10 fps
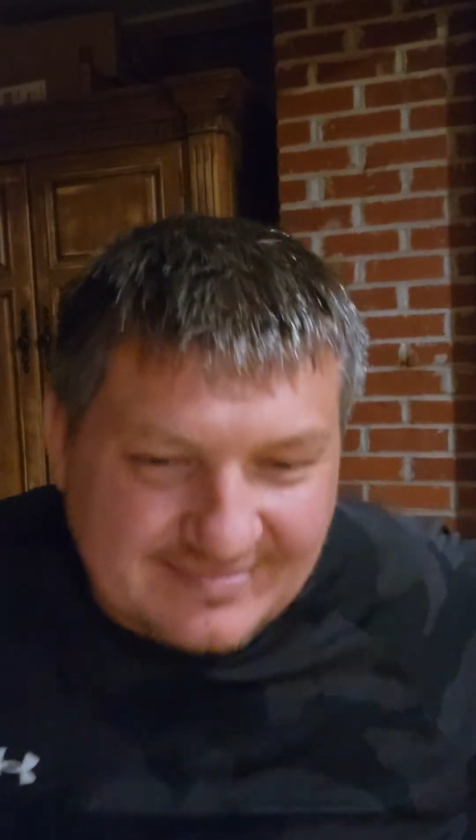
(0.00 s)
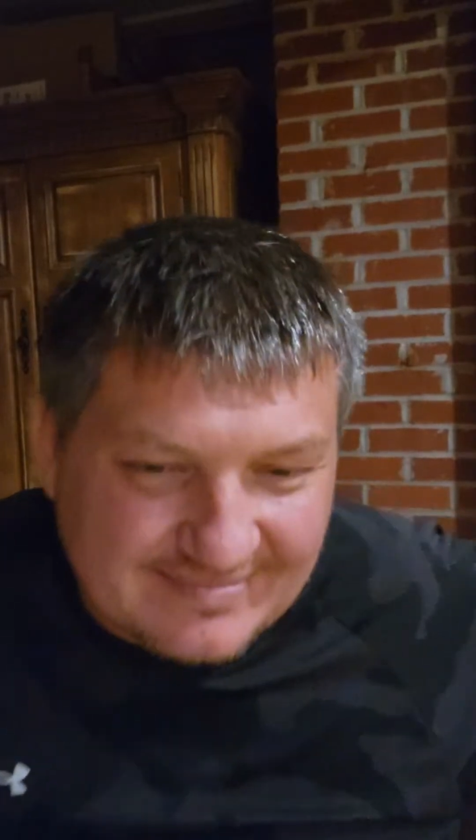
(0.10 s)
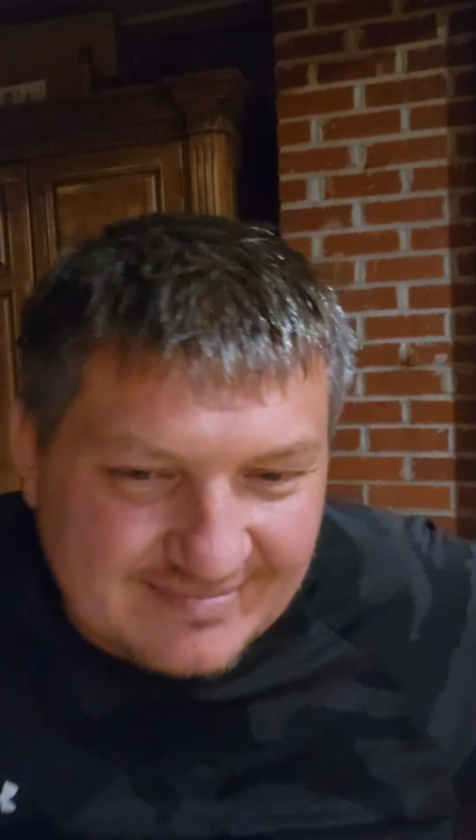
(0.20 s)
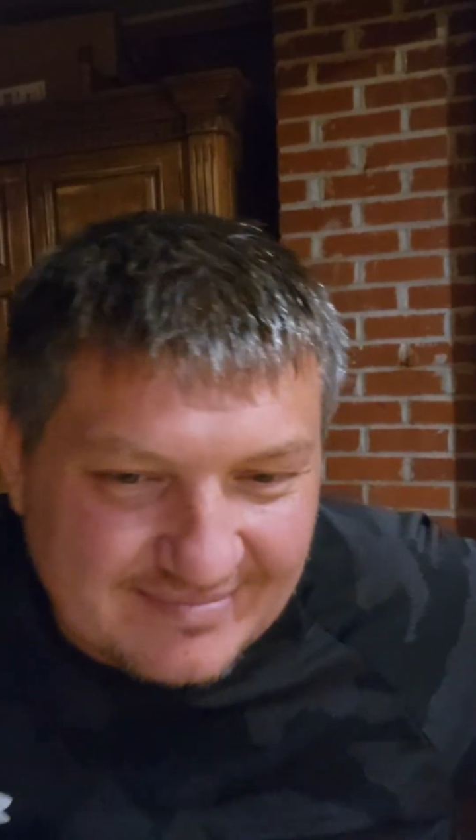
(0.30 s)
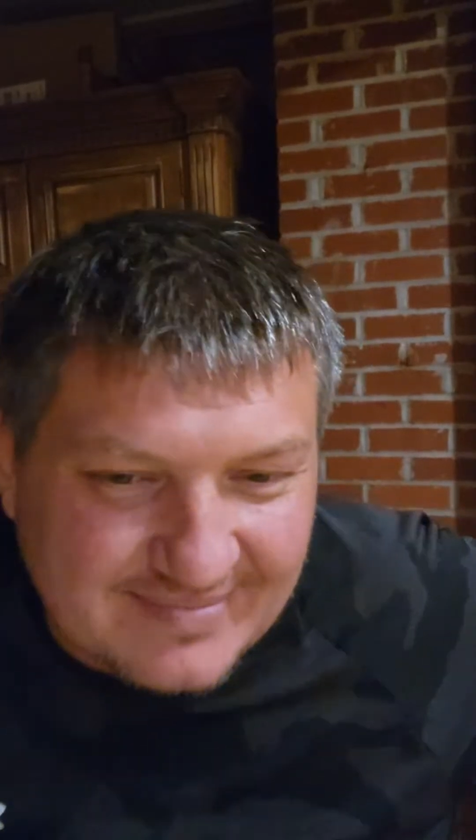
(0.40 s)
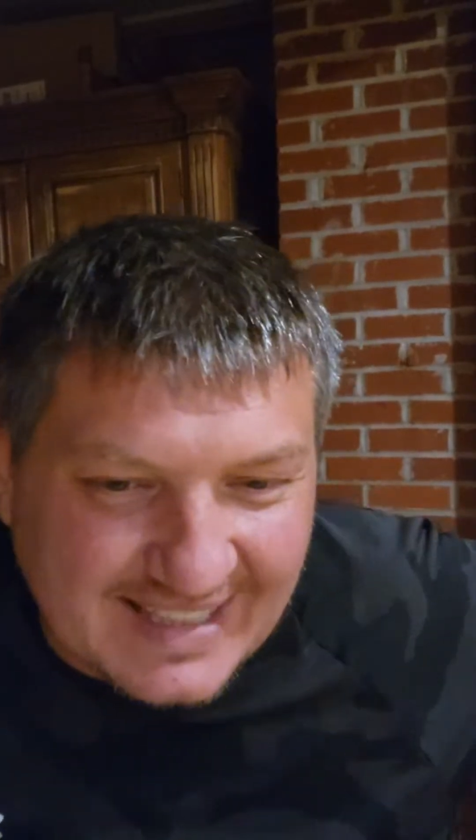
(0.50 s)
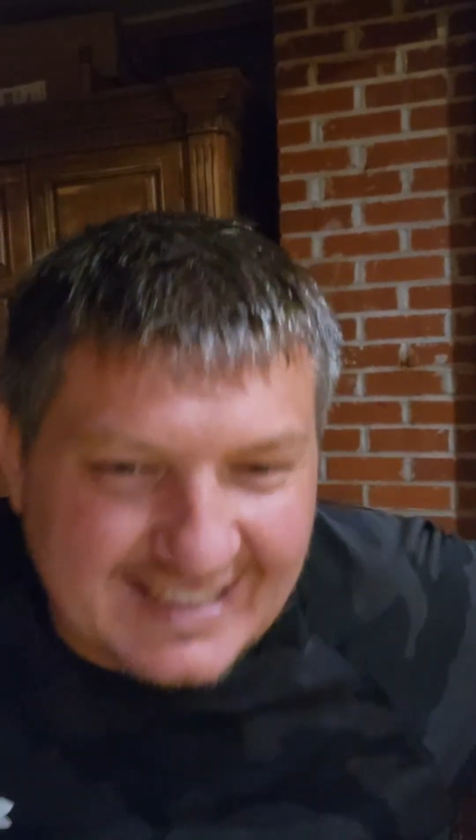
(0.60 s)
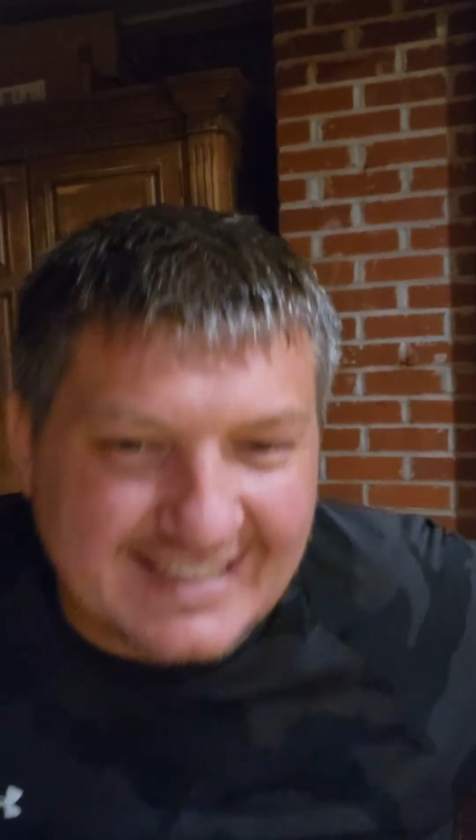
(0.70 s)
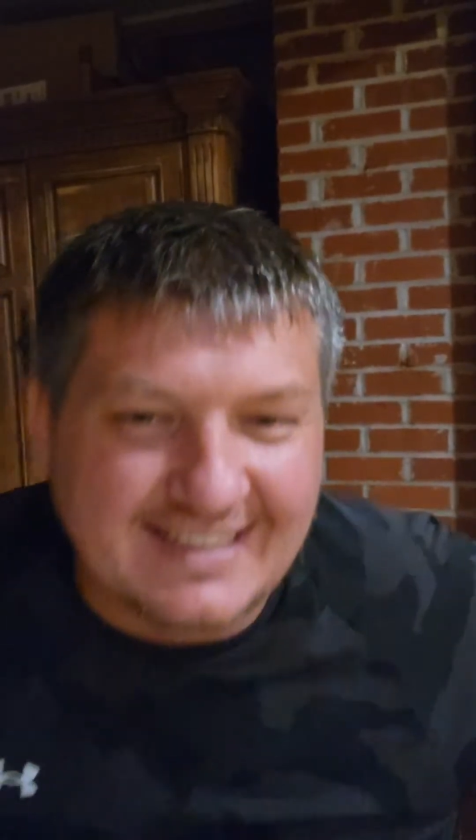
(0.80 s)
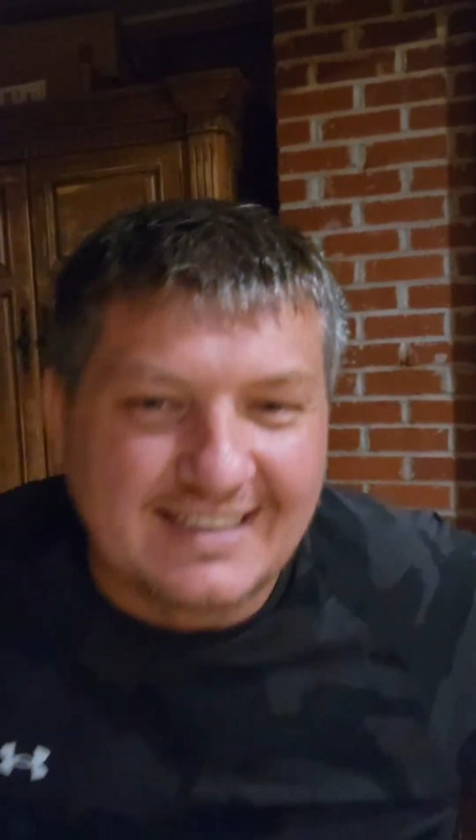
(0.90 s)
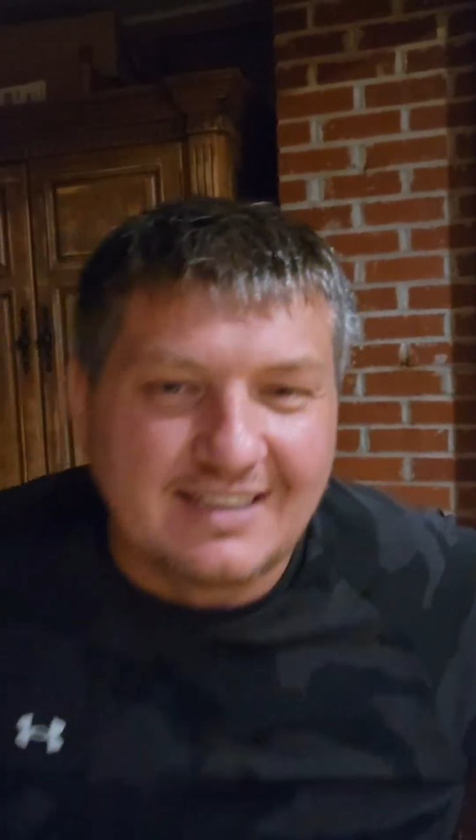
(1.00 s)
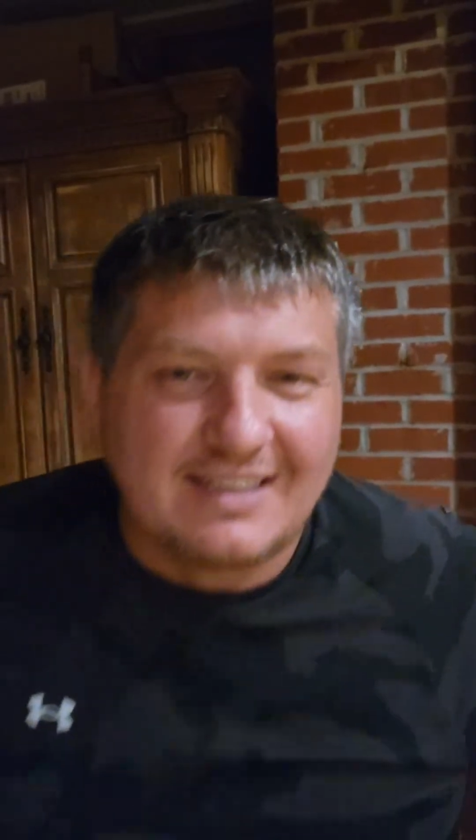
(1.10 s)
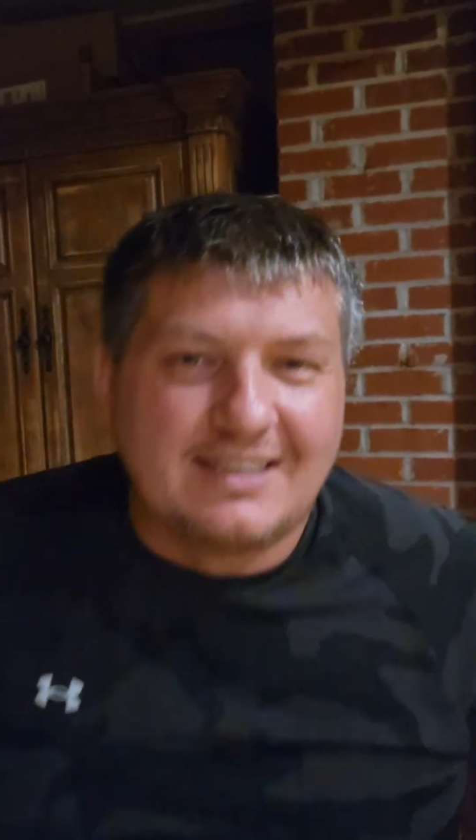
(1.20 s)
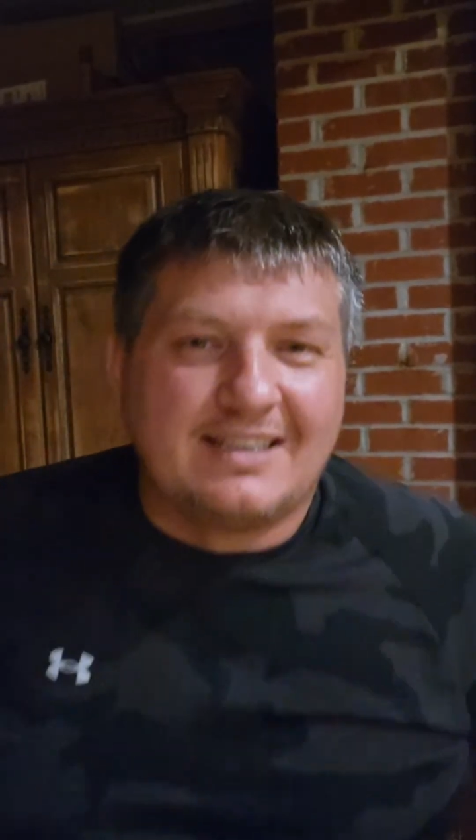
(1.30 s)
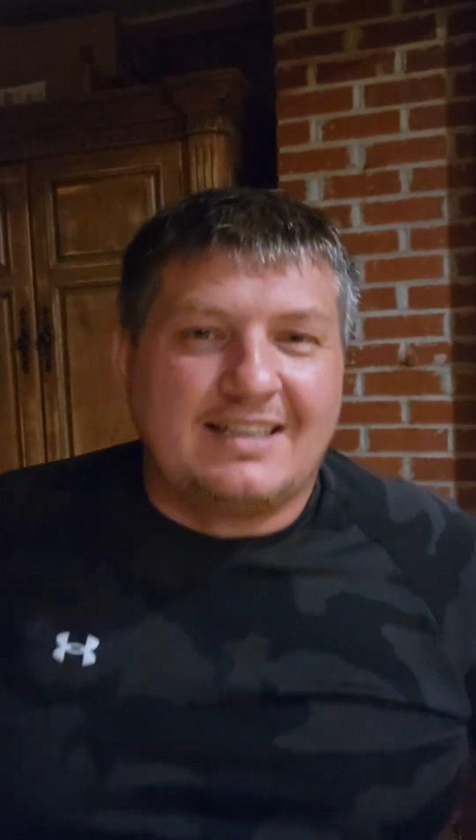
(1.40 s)
But
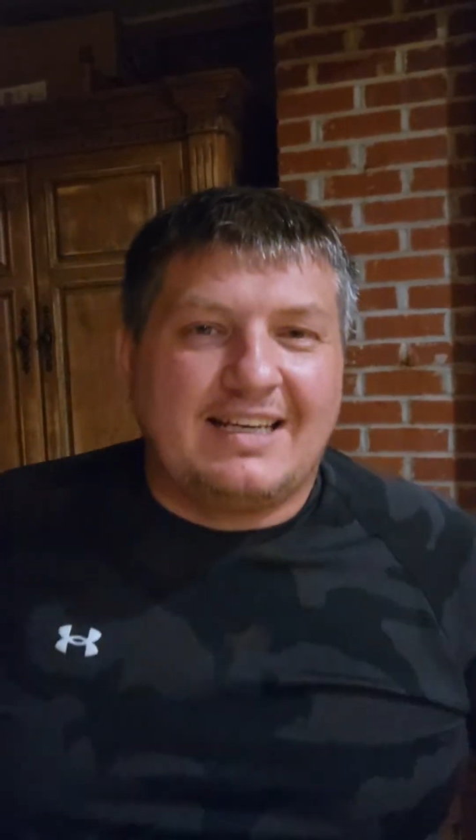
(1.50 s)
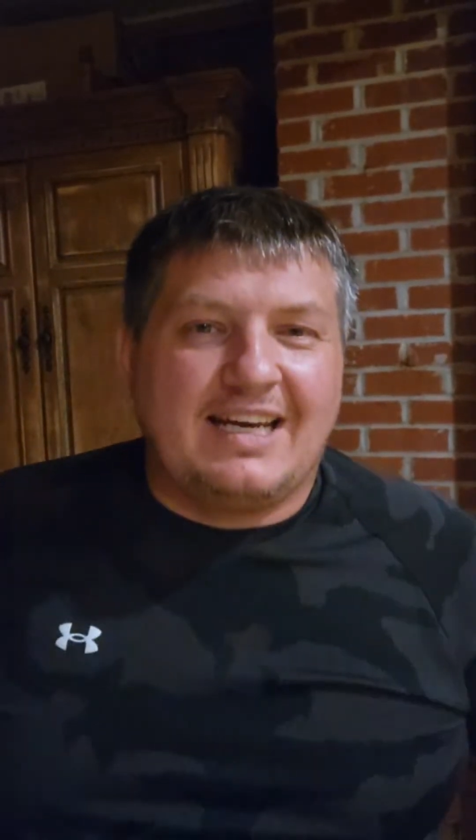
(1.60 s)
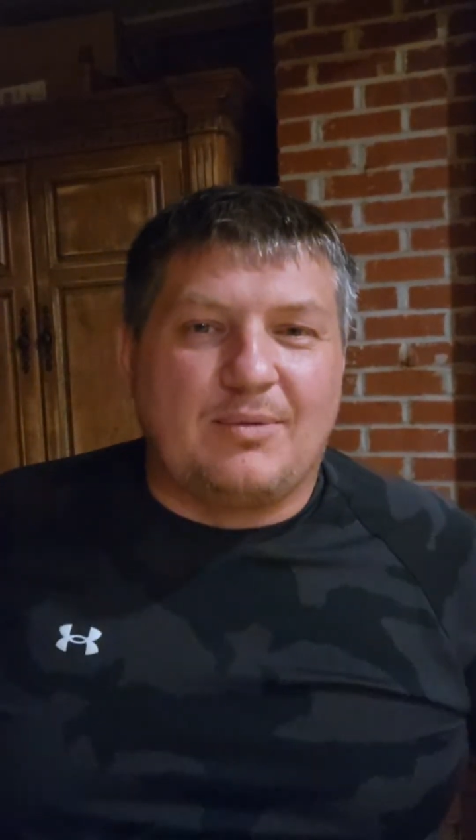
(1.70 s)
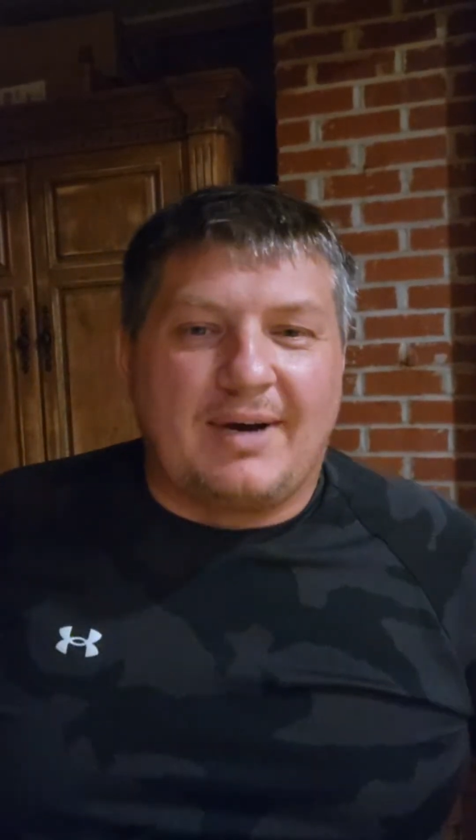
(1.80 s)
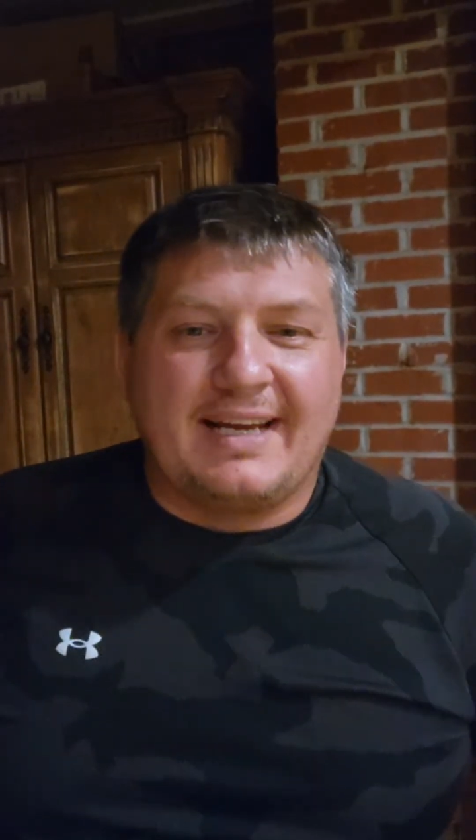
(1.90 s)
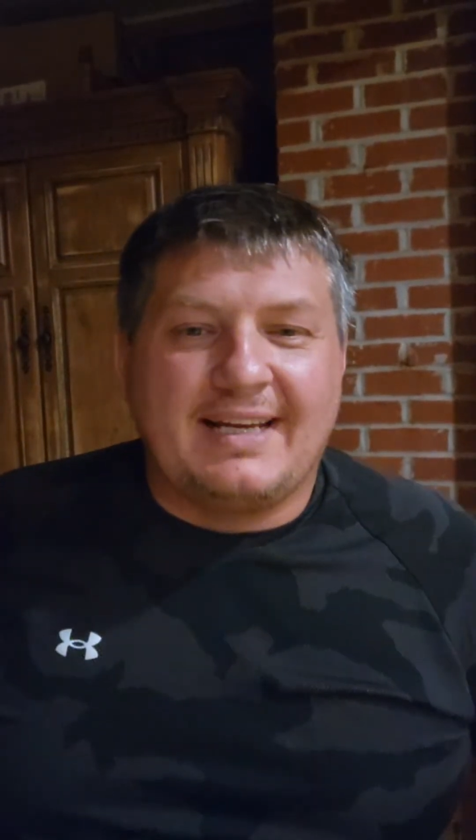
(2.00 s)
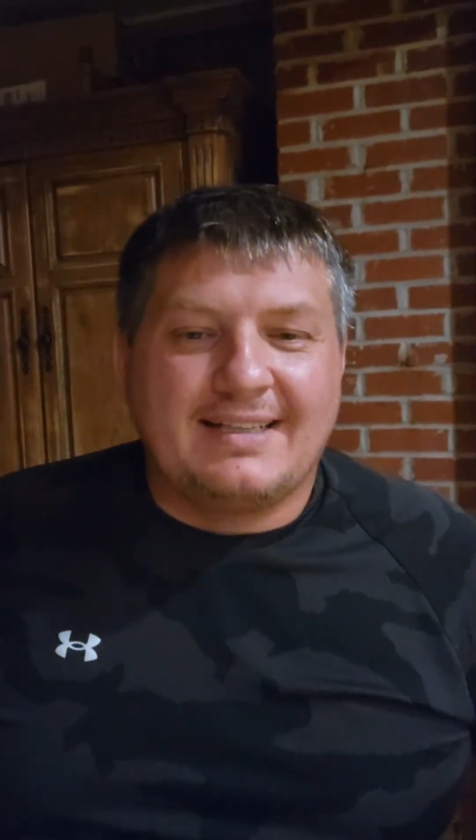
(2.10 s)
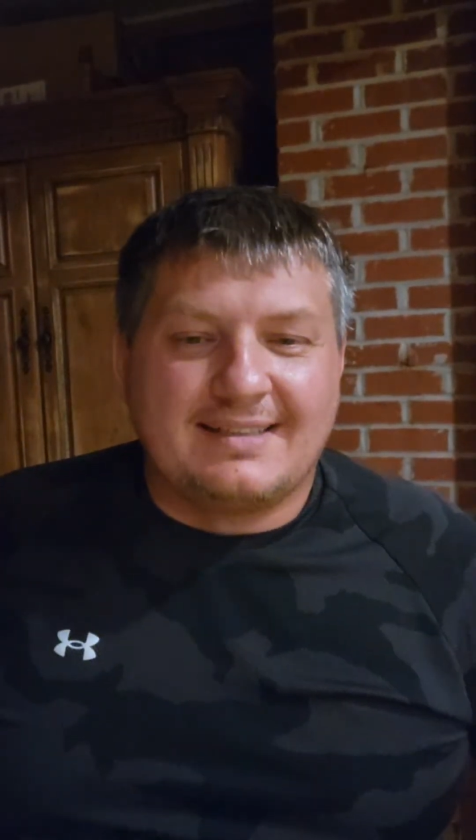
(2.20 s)
anyway,